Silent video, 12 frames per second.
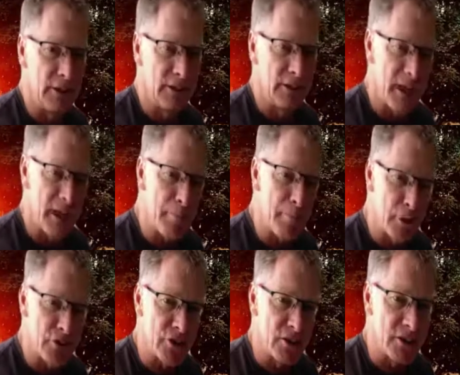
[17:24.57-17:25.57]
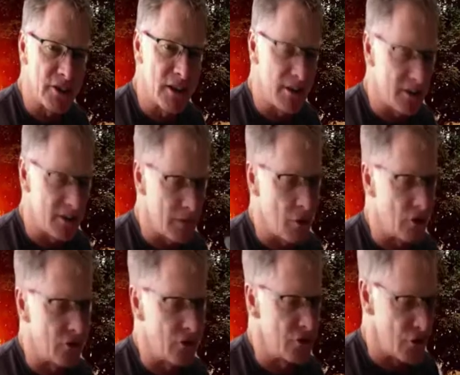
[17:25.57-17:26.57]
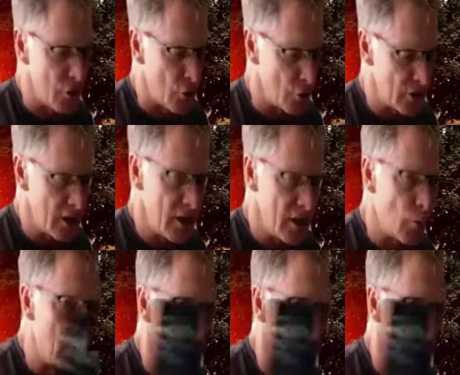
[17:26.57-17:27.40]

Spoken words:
that person's subconscious knows when